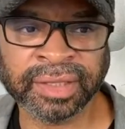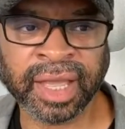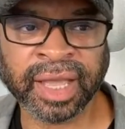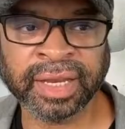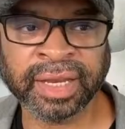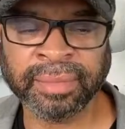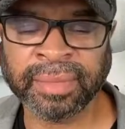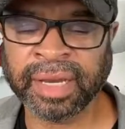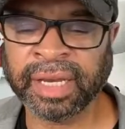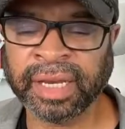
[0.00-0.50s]

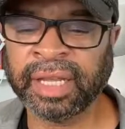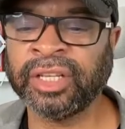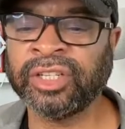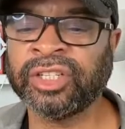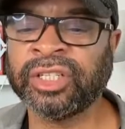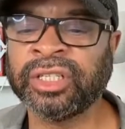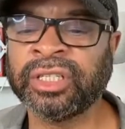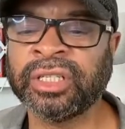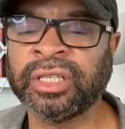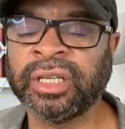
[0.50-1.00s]

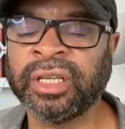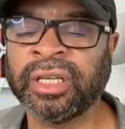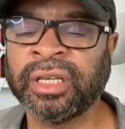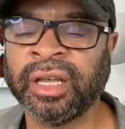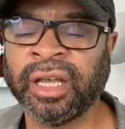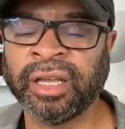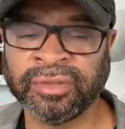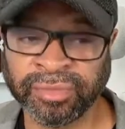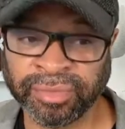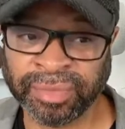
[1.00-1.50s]
medications,
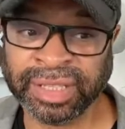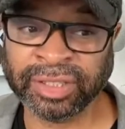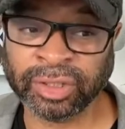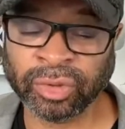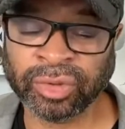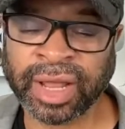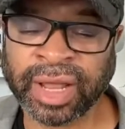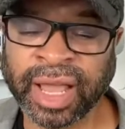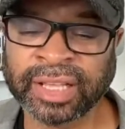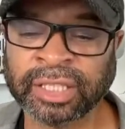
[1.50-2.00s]

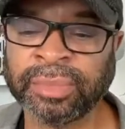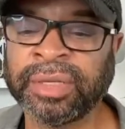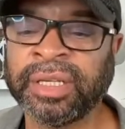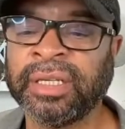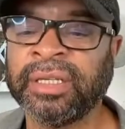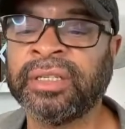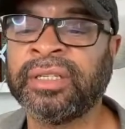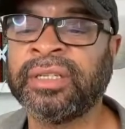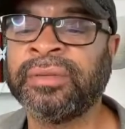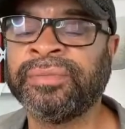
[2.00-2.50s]

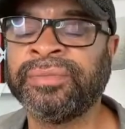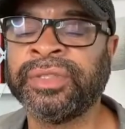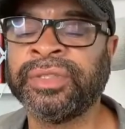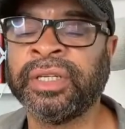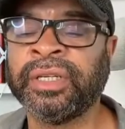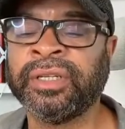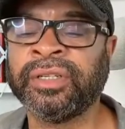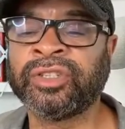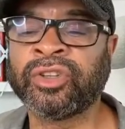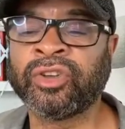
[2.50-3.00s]
benzodiazepines.
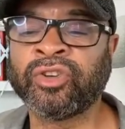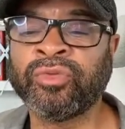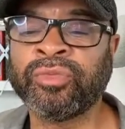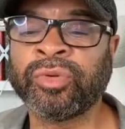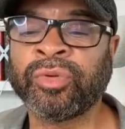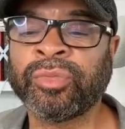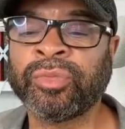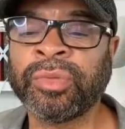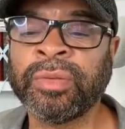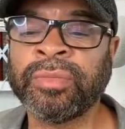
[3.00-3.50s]
So
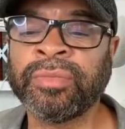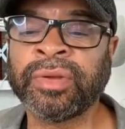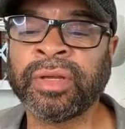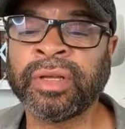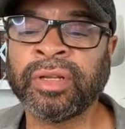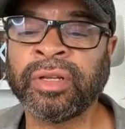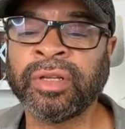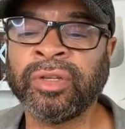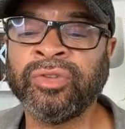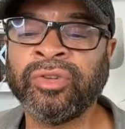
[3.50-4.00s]
remember,
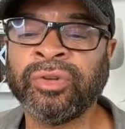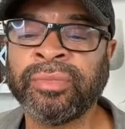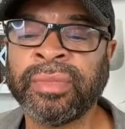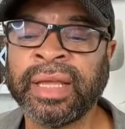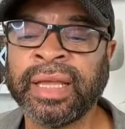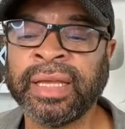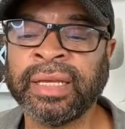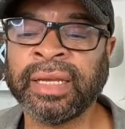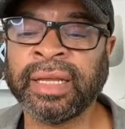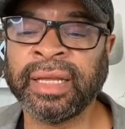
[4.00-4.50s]

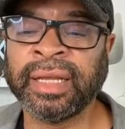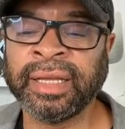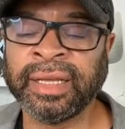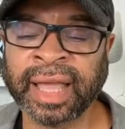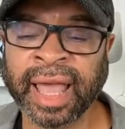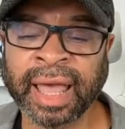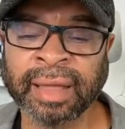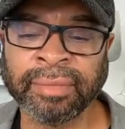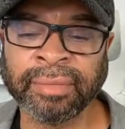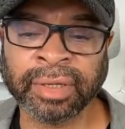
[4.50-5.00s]
glutamate and
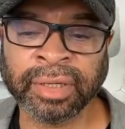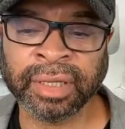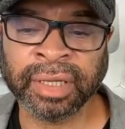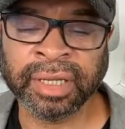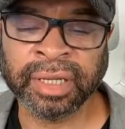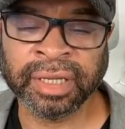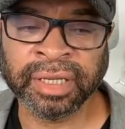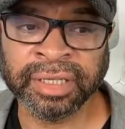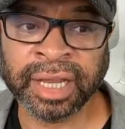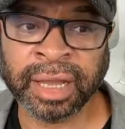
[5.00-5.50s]
GABA,
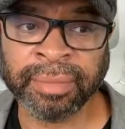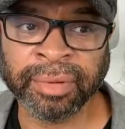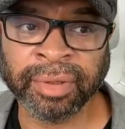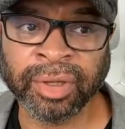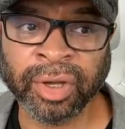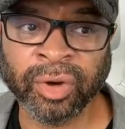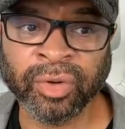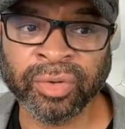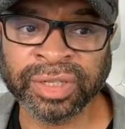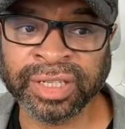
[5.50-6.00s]

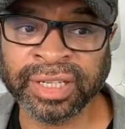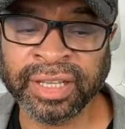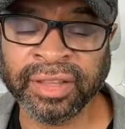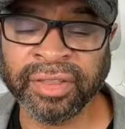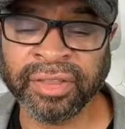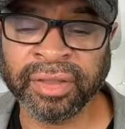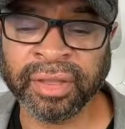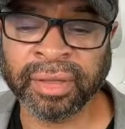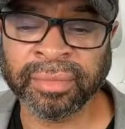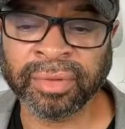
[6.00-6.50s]
depakote
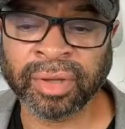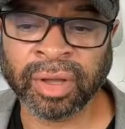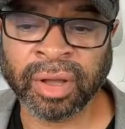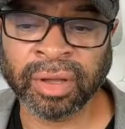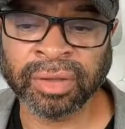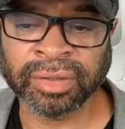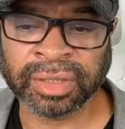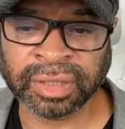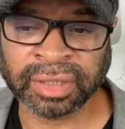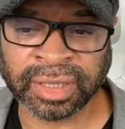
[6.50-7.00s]
lithium
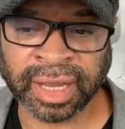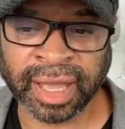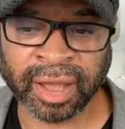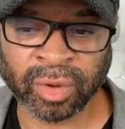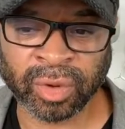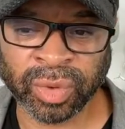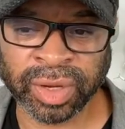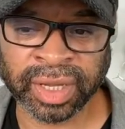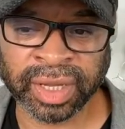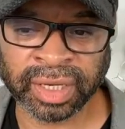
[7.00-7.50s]
causes
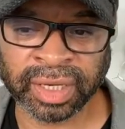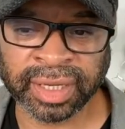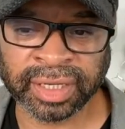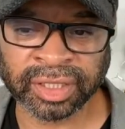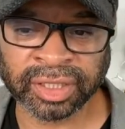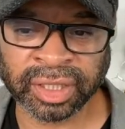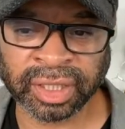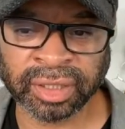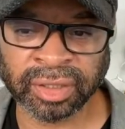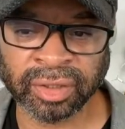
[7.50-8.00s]

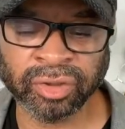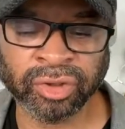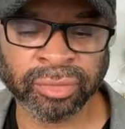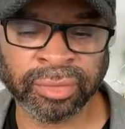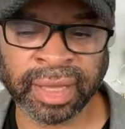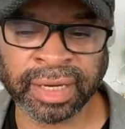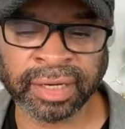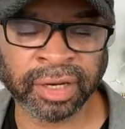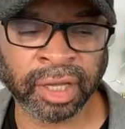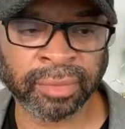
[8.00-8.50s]
downregulation of
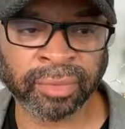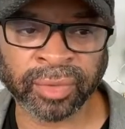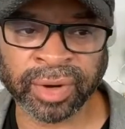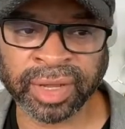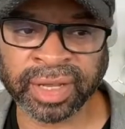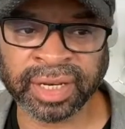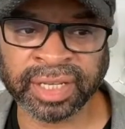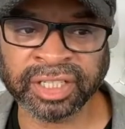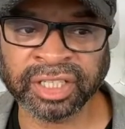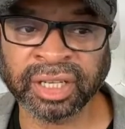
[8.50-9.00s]
glutamate and
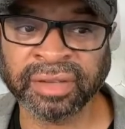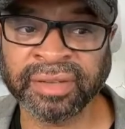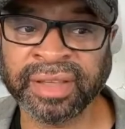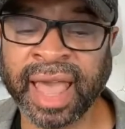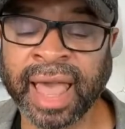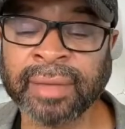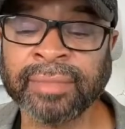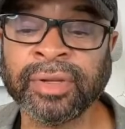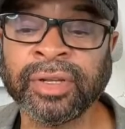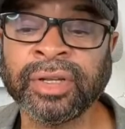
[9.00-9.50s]
upregulation of
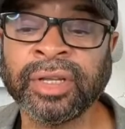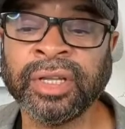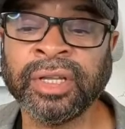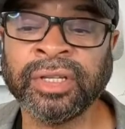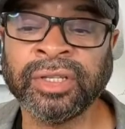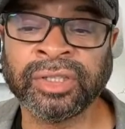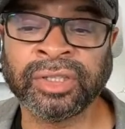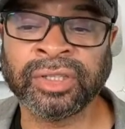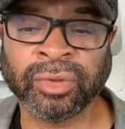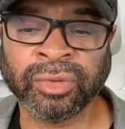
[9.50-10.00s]
GABA.
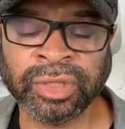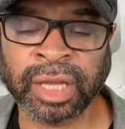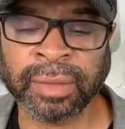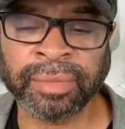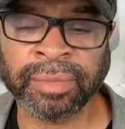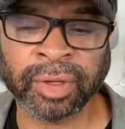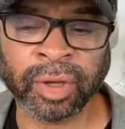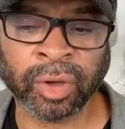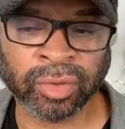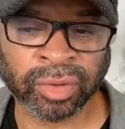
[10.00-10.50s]
So
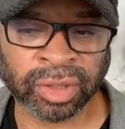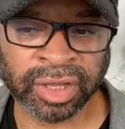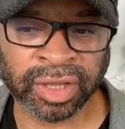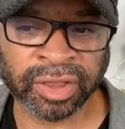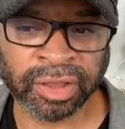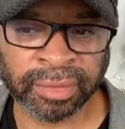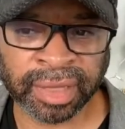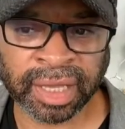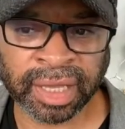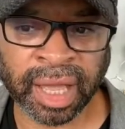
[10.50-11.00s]
depakote and
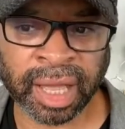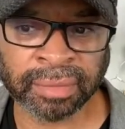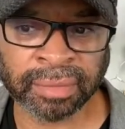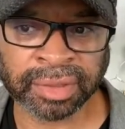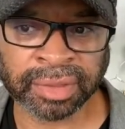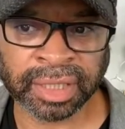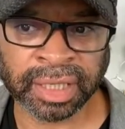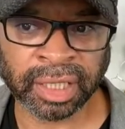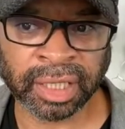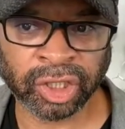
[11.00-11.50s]
lithium in
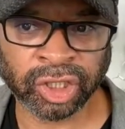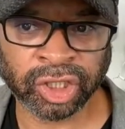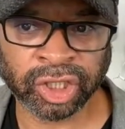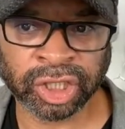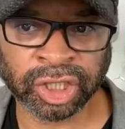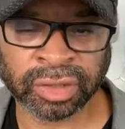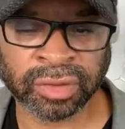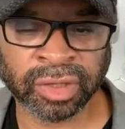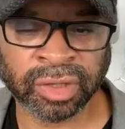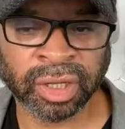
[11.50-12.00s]

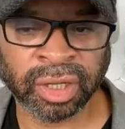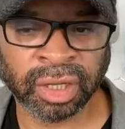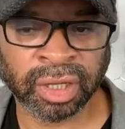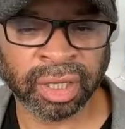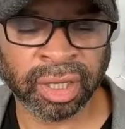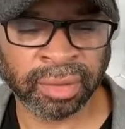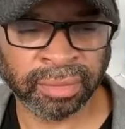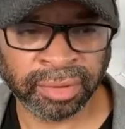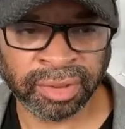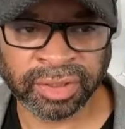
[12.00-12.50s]
combination
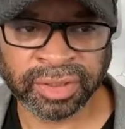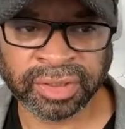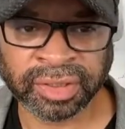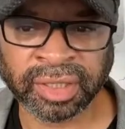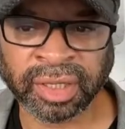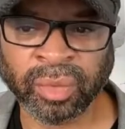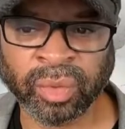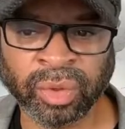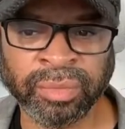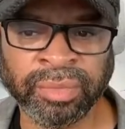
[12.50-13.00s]

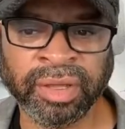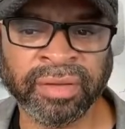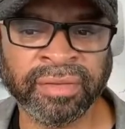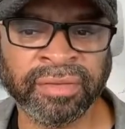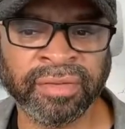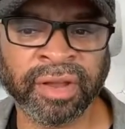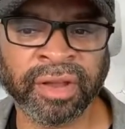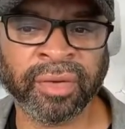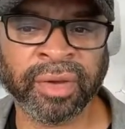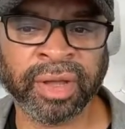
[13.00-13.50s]
will be a
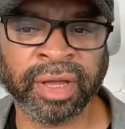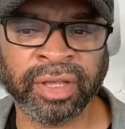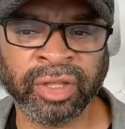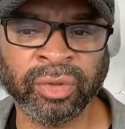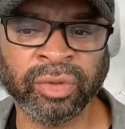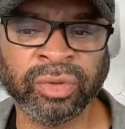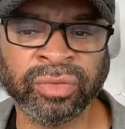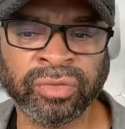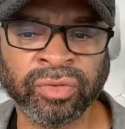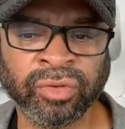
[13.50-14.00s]
very
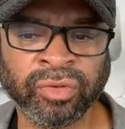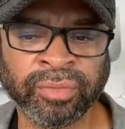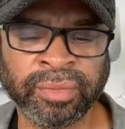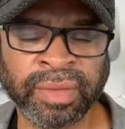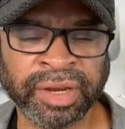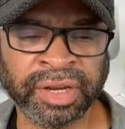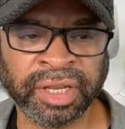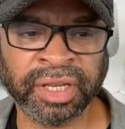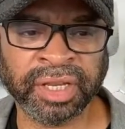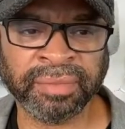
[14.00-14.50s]
useful
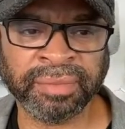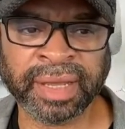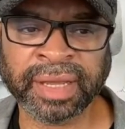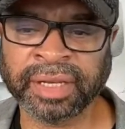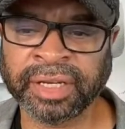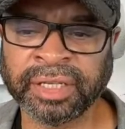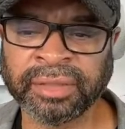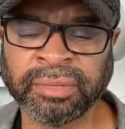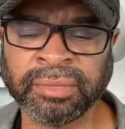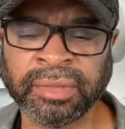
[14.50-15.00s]

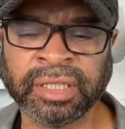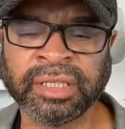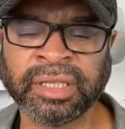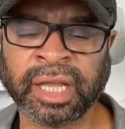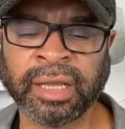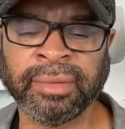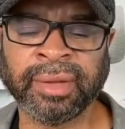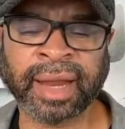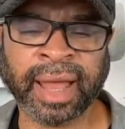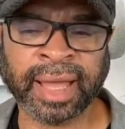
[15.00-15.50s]
mechanism to
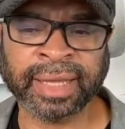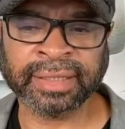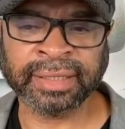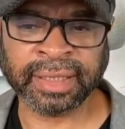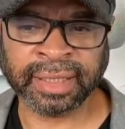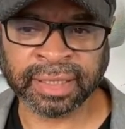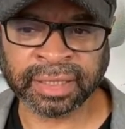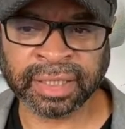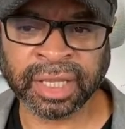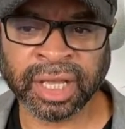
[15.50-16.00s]
stabilize
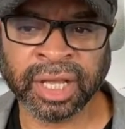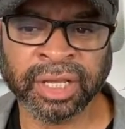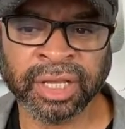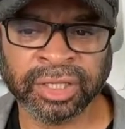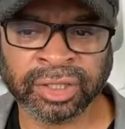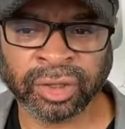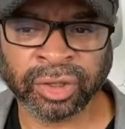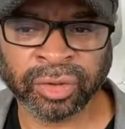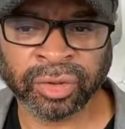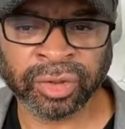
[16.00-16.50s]
this.
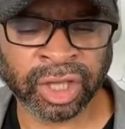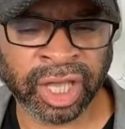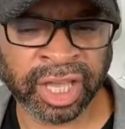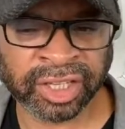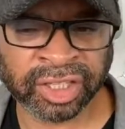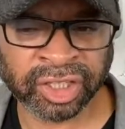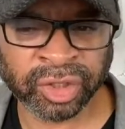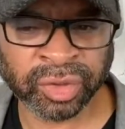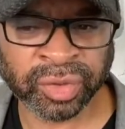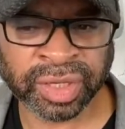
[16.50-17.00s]
So
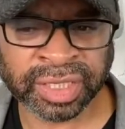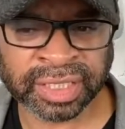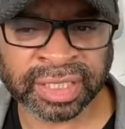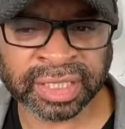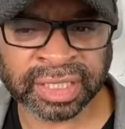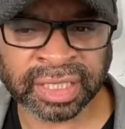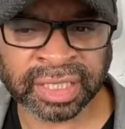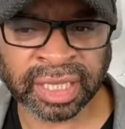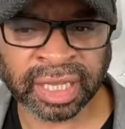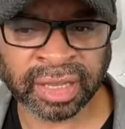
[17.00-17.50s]
as you can
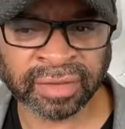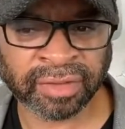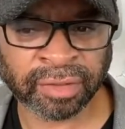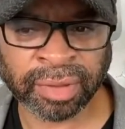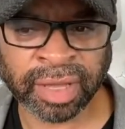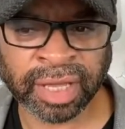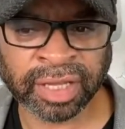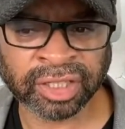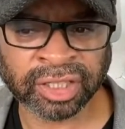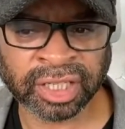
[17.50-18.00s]
see, if the
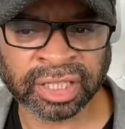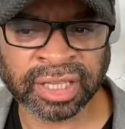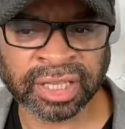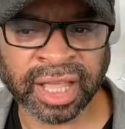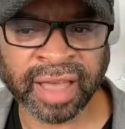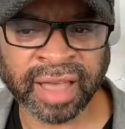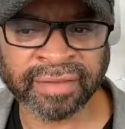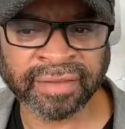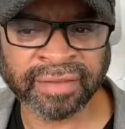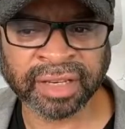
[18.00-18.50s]
patient is
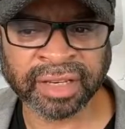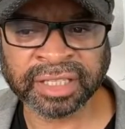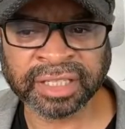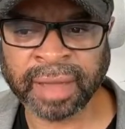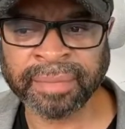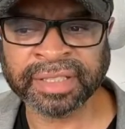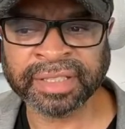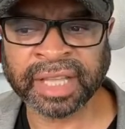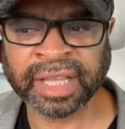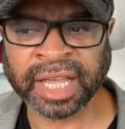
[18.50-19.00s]
having any type
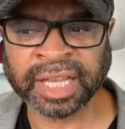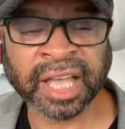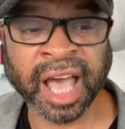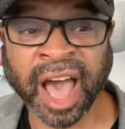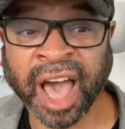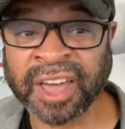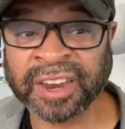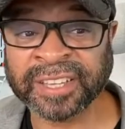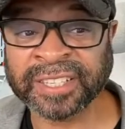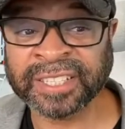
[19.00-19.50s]
of
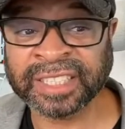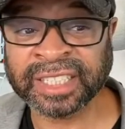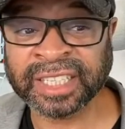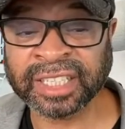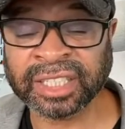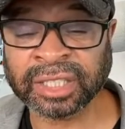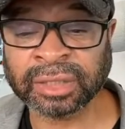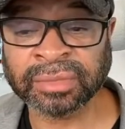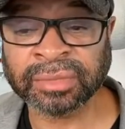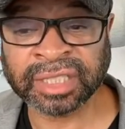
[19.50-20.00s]

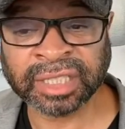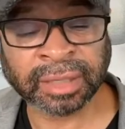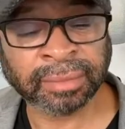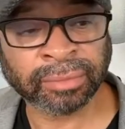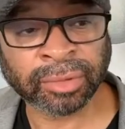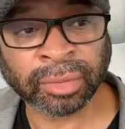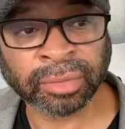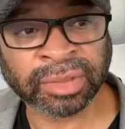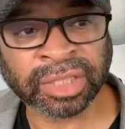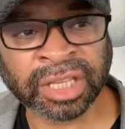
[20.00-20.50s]
psychoticism
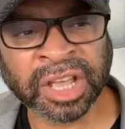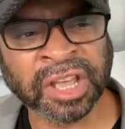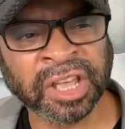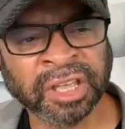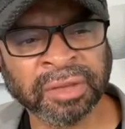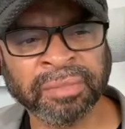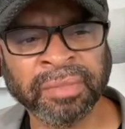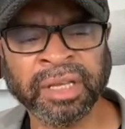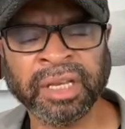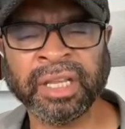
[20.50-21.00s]
symptoms,
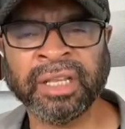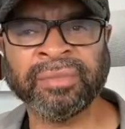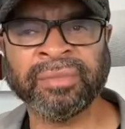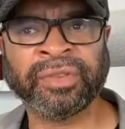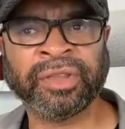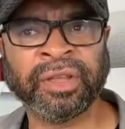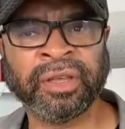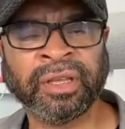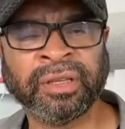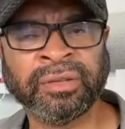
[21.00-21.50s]
meaning
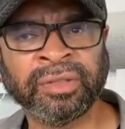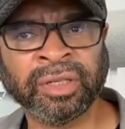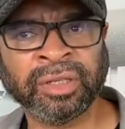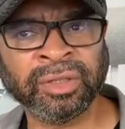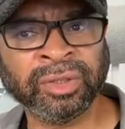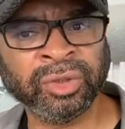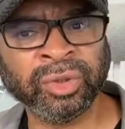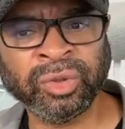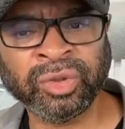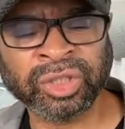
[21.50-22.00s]

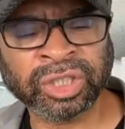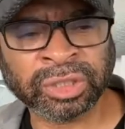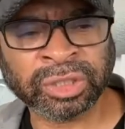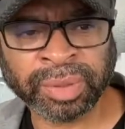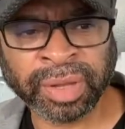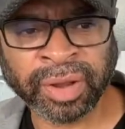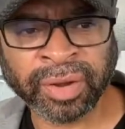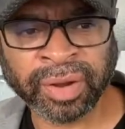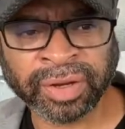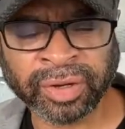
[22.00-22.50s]
delusions,
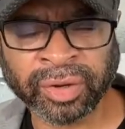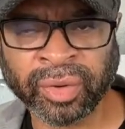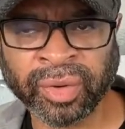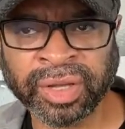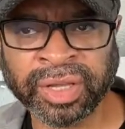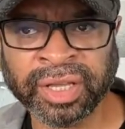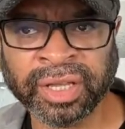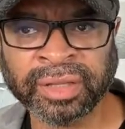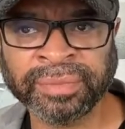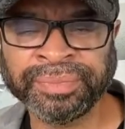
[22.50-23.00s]

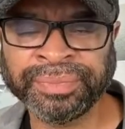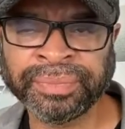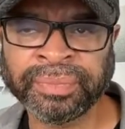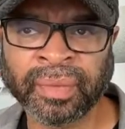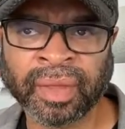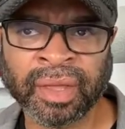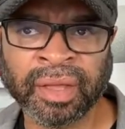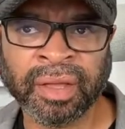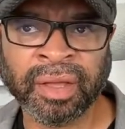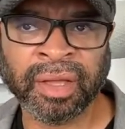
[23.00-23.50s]
paranoia,
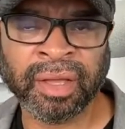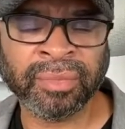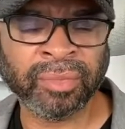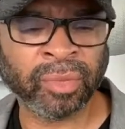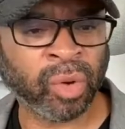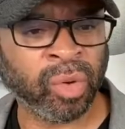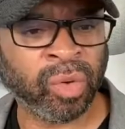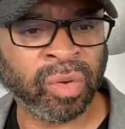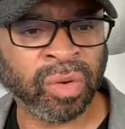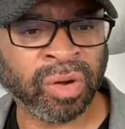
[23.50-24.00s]

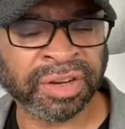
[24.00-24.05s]
or